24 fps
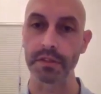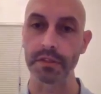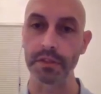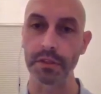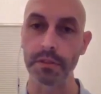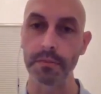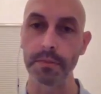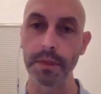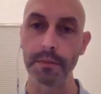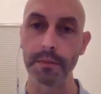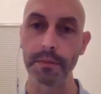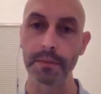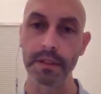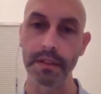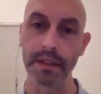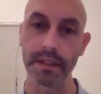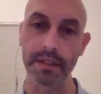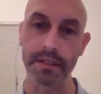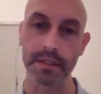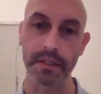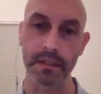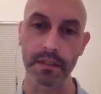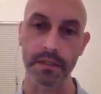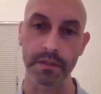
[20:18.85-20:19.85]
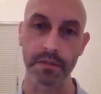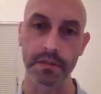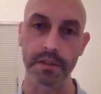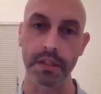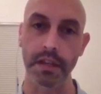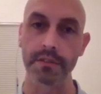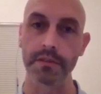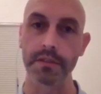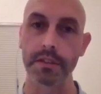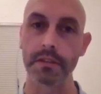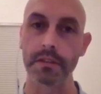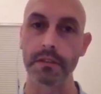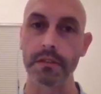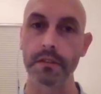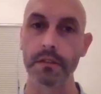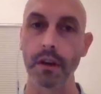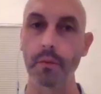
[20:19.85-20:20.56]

so you might be like 6 or 7